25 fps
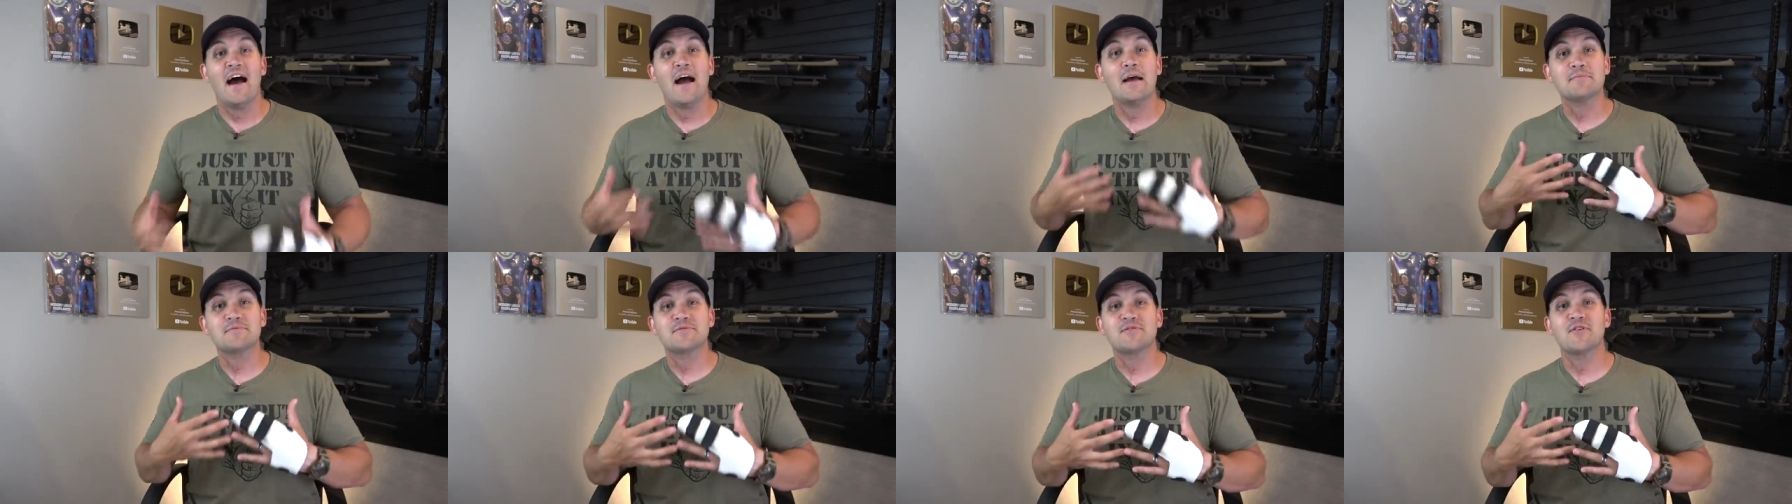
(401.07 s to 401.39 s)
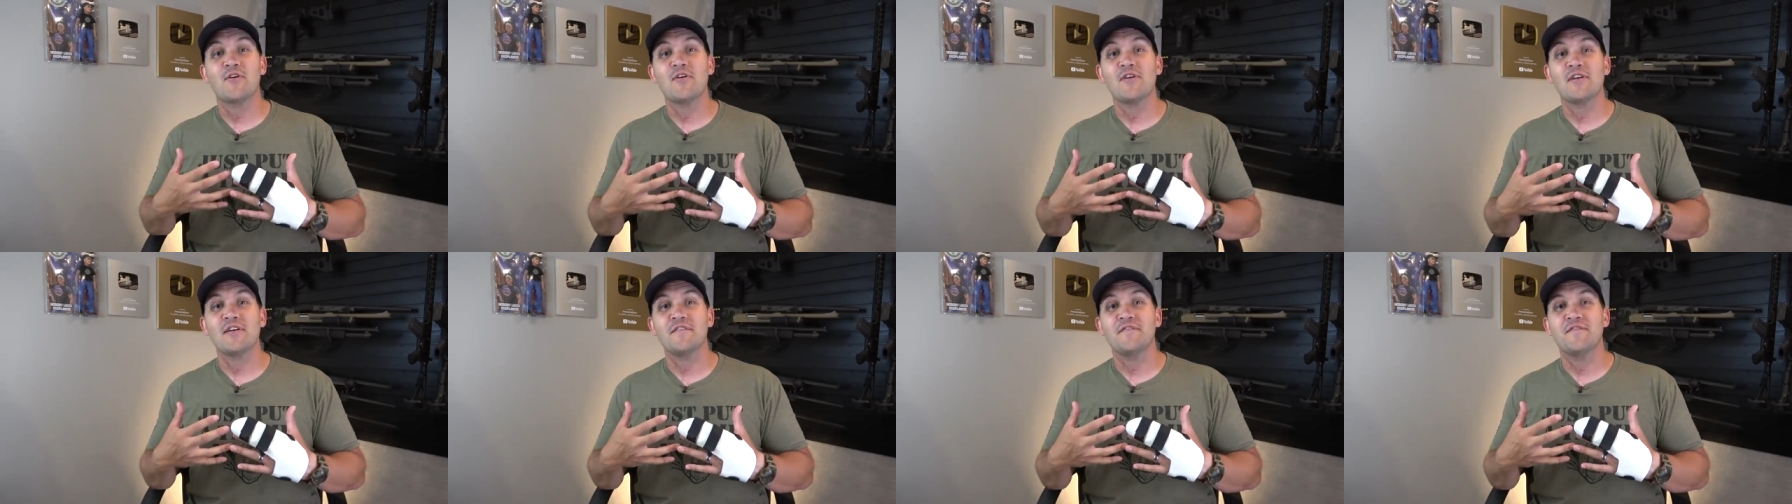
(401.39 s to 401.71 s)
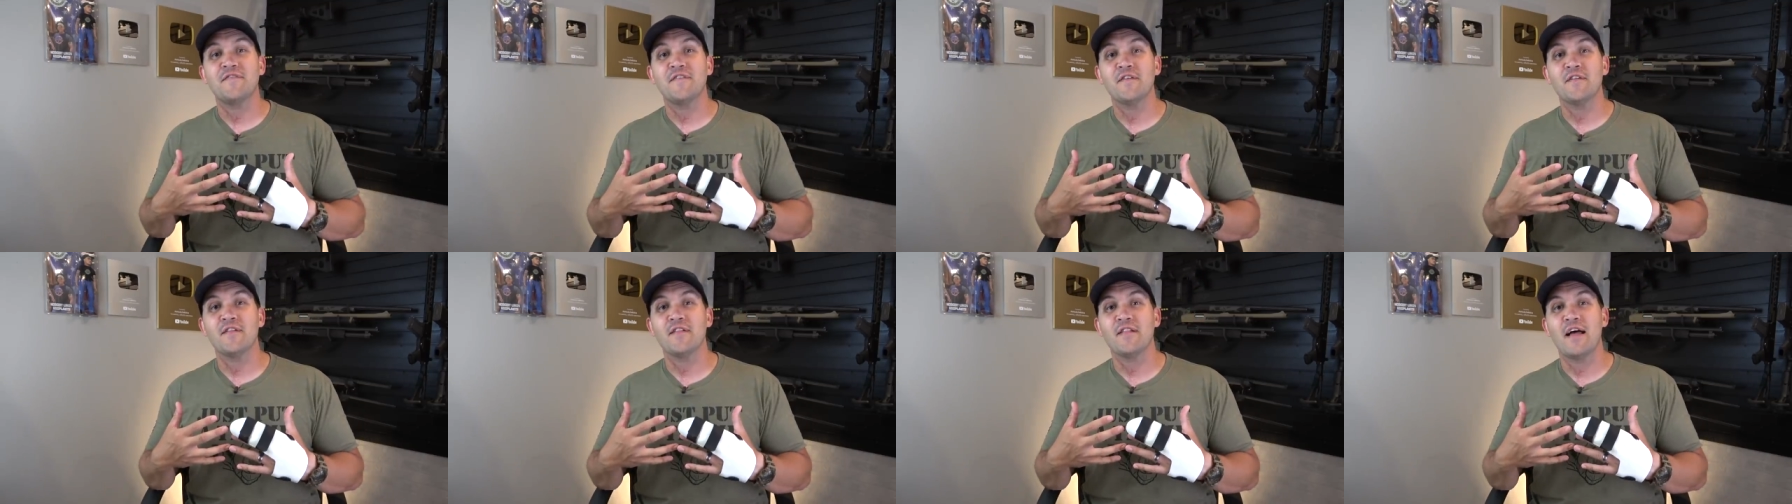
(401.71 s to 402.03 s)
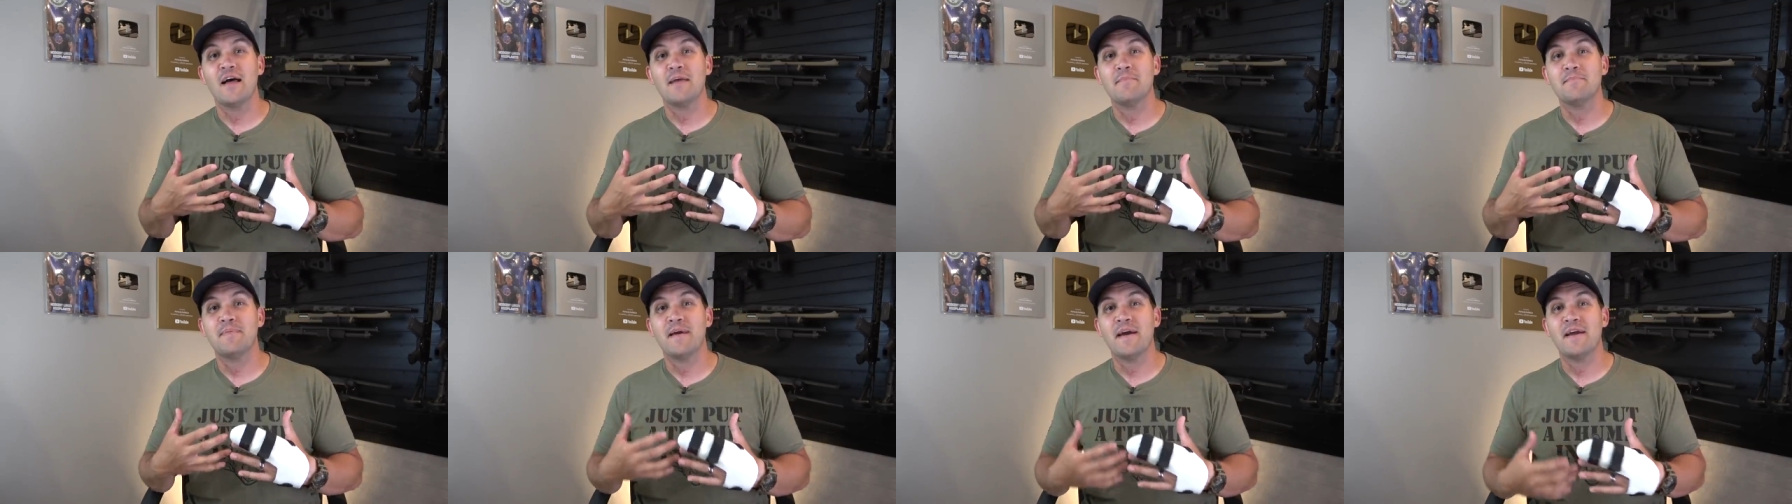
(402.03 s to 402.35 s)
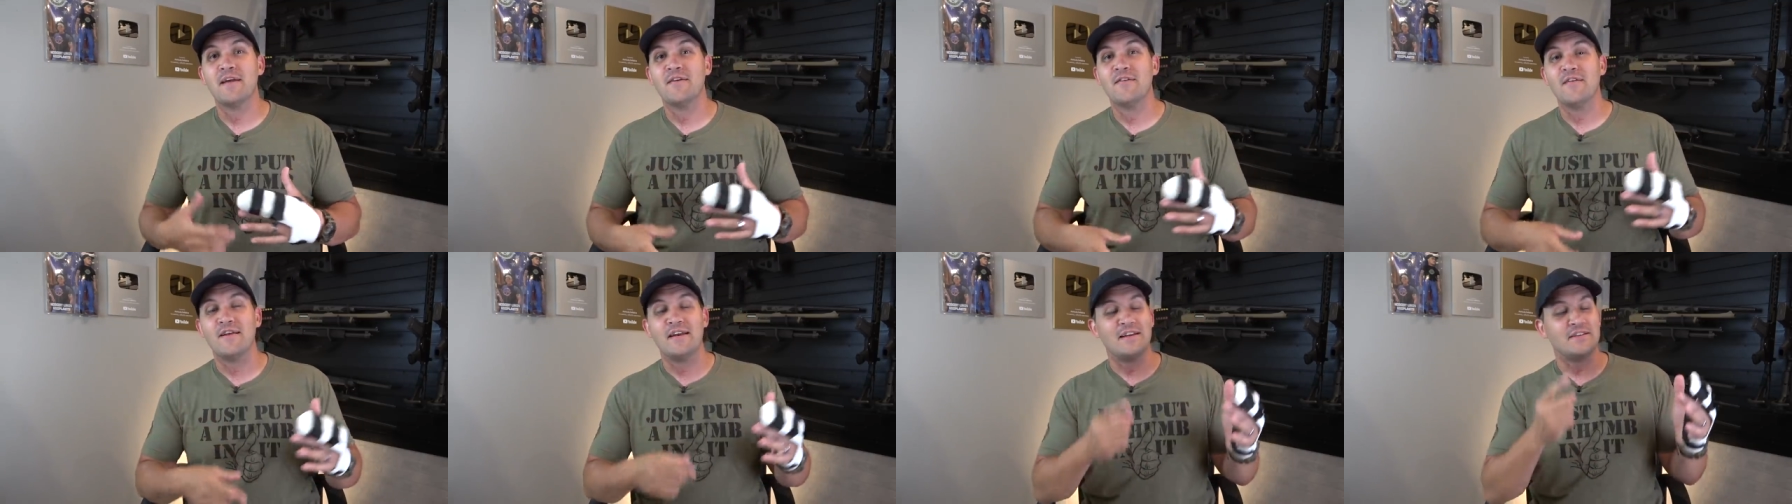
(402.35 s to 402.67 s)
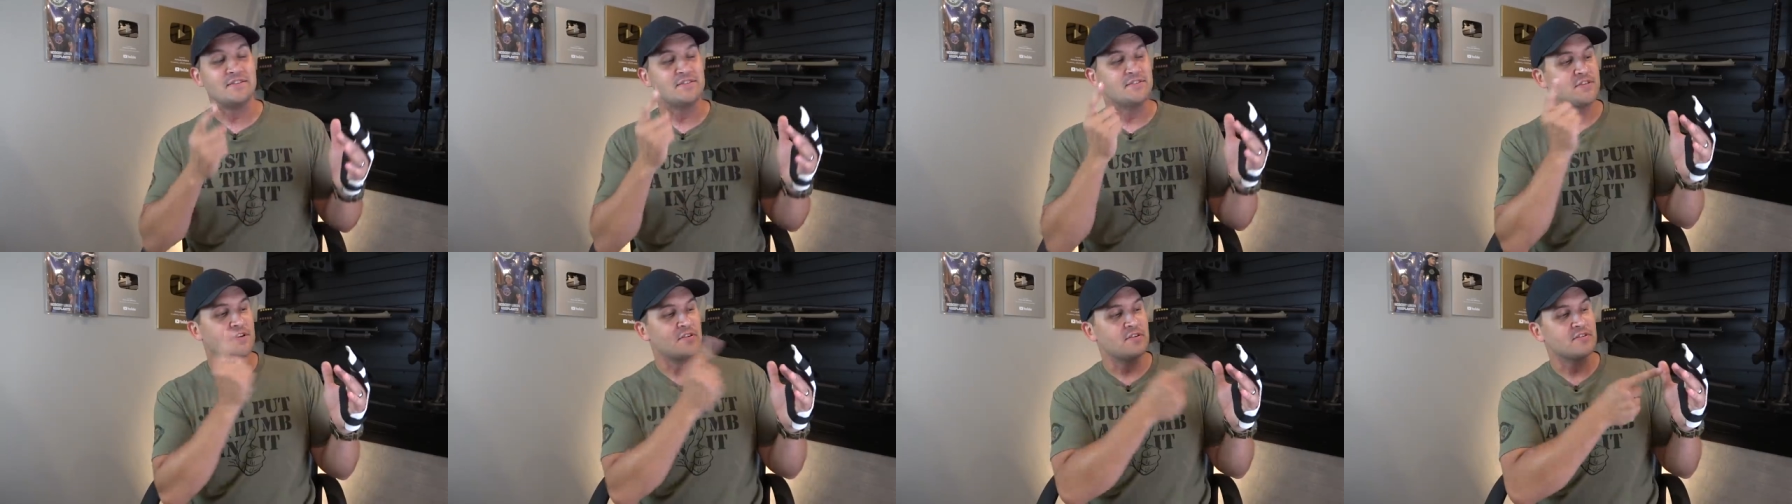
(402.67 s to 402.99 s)
I'm starting to feel a lot better, and
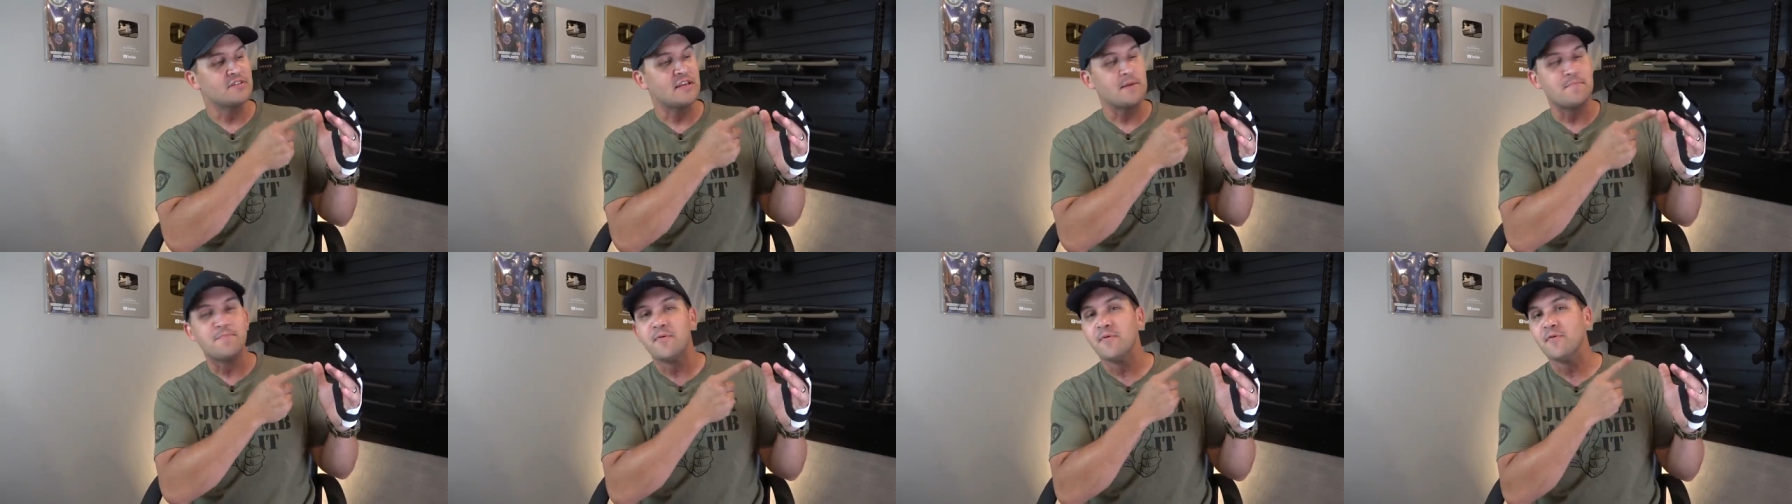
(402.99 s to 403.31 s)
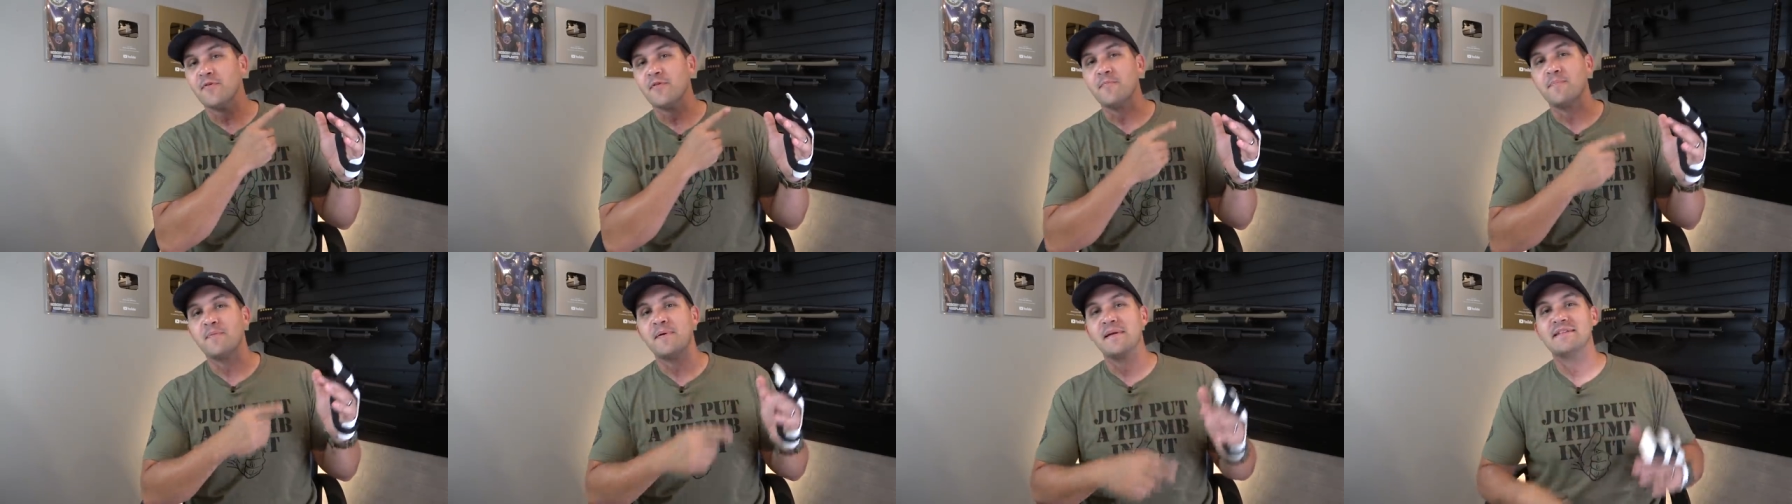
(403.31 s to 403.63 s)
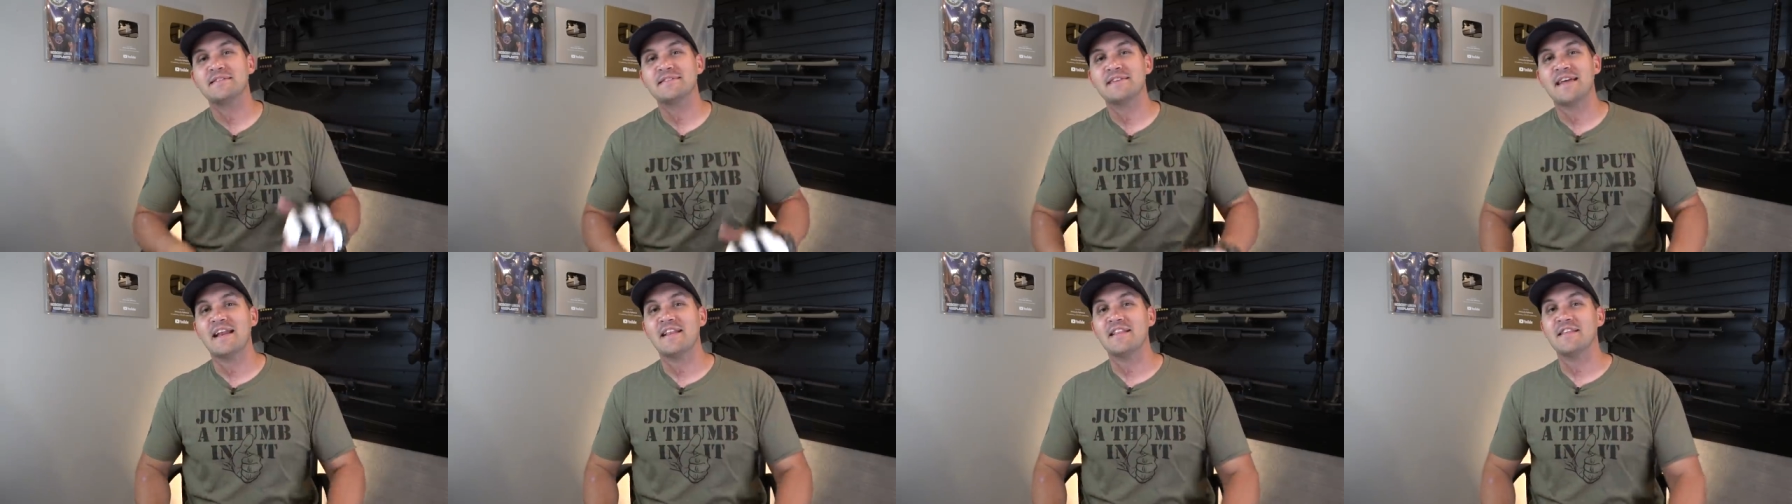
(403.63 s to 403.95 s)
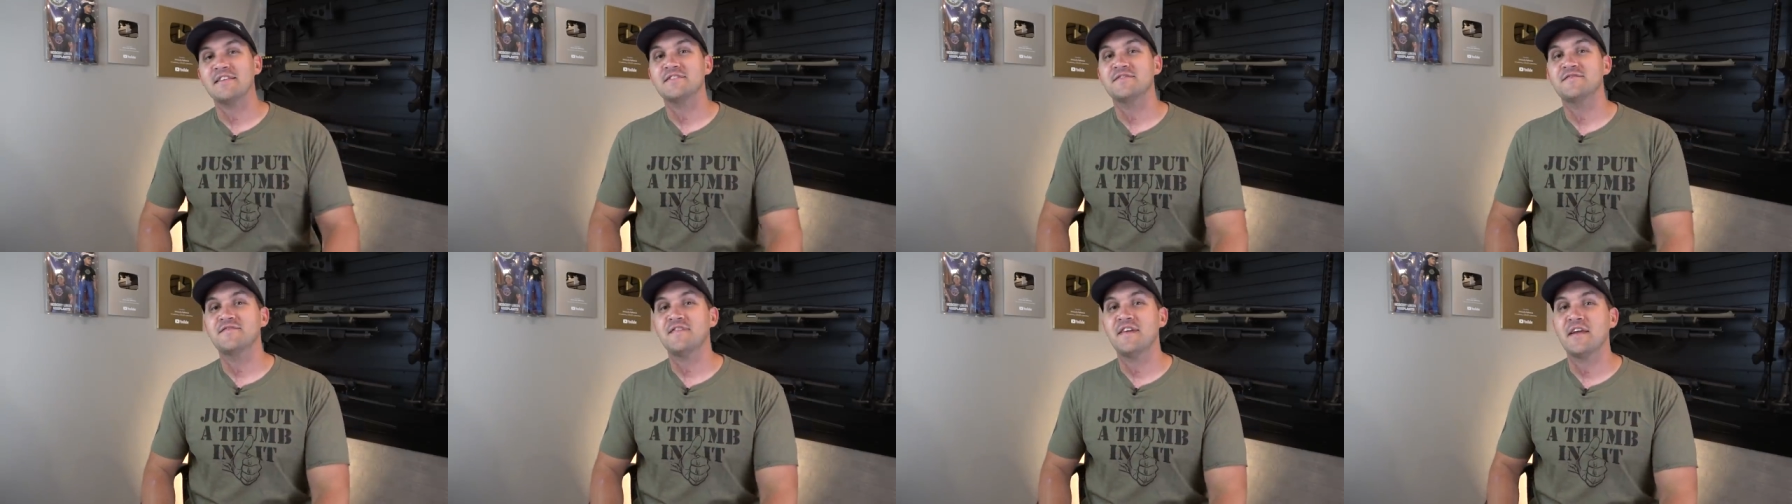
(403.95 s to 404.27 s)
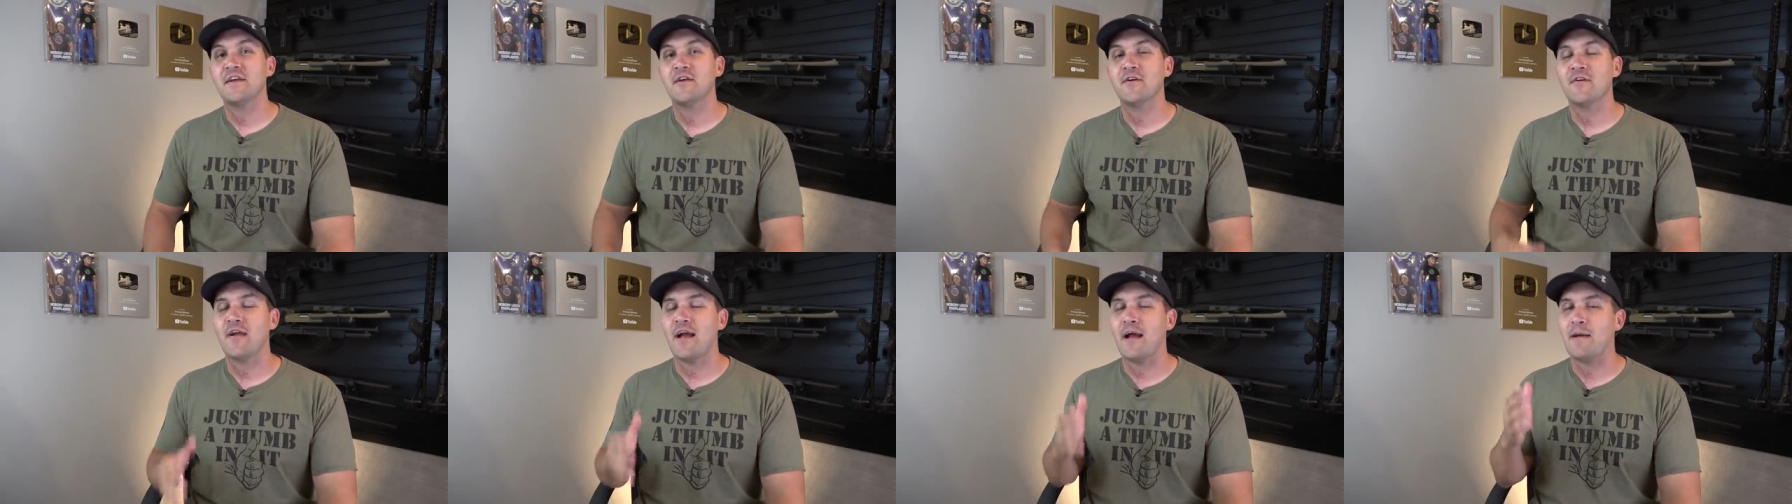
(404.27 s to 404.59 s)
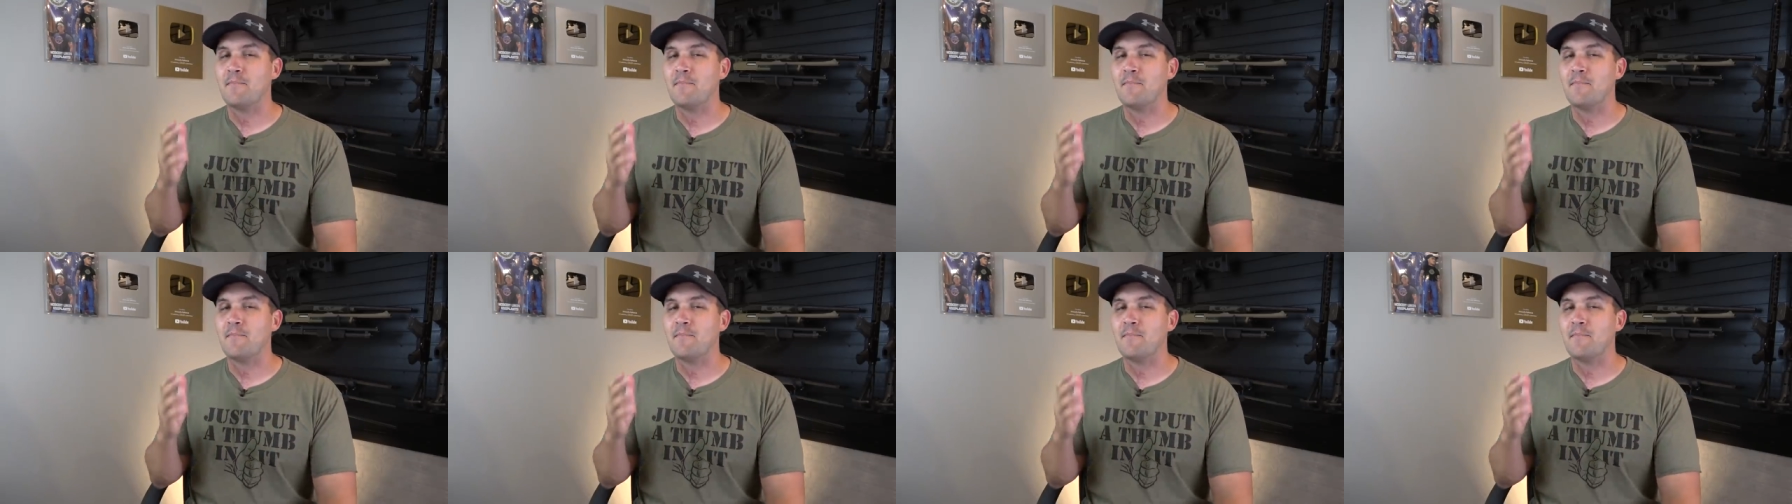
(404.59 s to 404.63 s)
as soon as they pull the pins out of this finger,